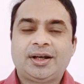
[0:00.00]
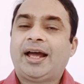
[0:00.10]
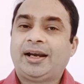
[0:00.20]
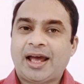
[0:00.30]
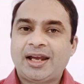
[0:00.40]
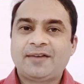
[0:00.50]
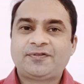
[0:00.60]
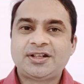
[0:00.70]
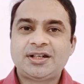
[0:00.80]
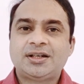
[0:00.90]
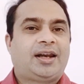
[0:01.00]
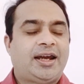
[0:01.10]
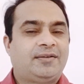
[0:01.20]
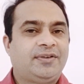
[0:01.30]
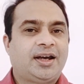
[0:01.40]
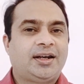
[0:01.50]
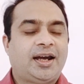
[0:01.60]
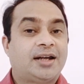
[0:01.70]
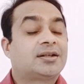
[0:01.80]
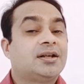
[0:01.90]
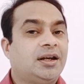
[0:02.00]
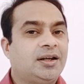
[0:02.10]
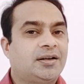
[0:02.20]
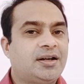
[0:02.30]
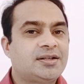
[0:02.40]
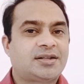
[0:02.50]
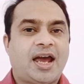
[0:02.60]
then LFT, like we can get increased